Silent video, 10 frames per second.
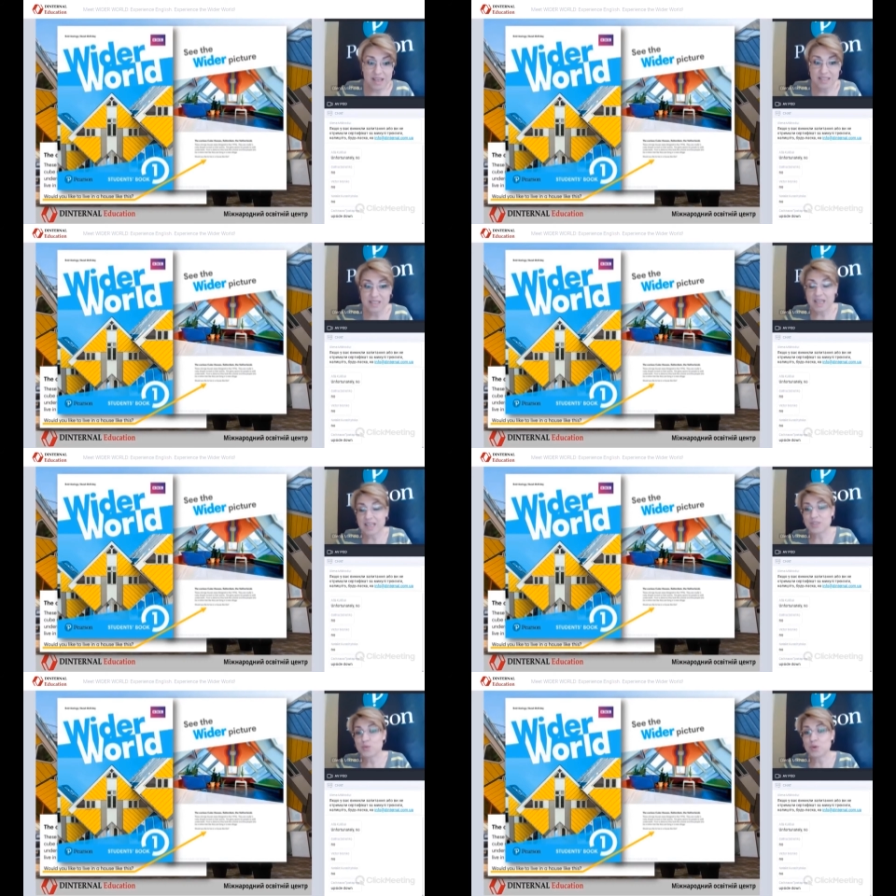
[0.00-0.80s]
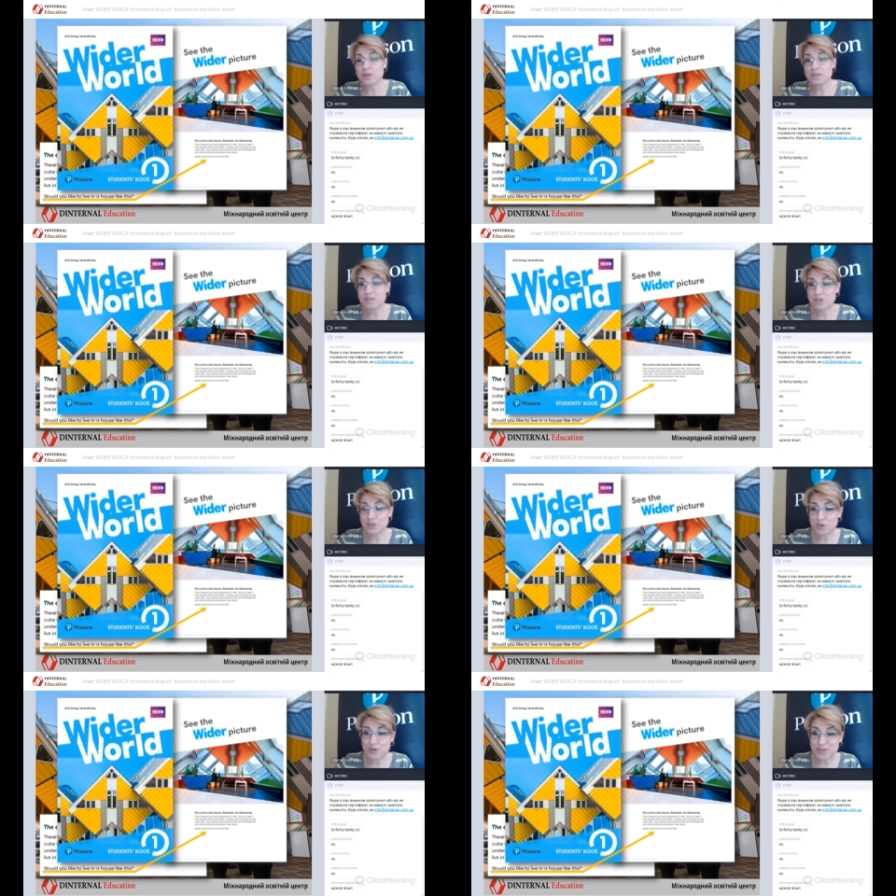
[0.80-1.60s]
this is what
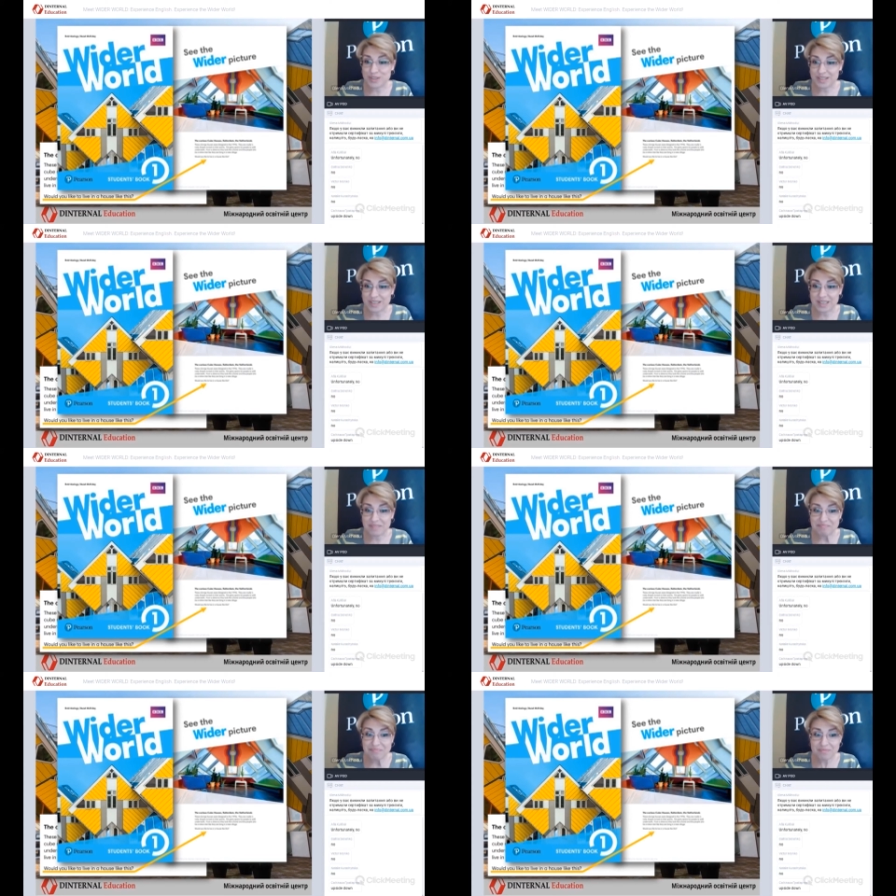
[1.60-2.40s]
students see